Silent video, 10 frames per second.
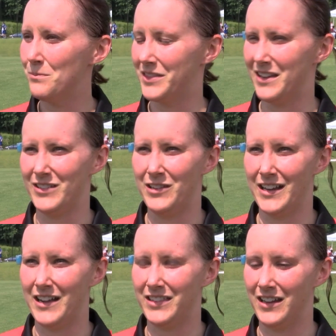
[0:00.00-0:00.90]
But then when you
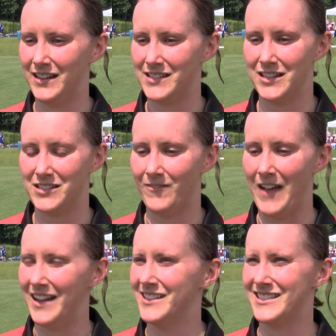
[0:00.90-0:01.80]
get out there, it's such a
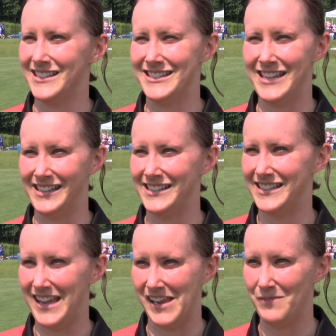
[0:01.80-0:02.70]
fast,
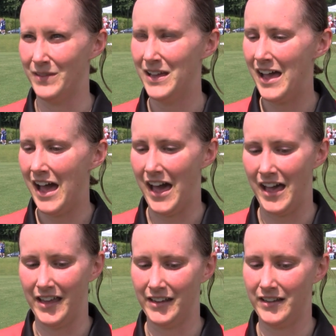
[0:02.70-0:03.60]
intense game,
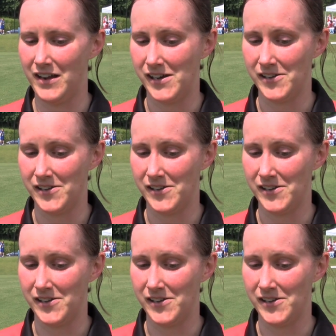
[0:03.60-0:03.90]
and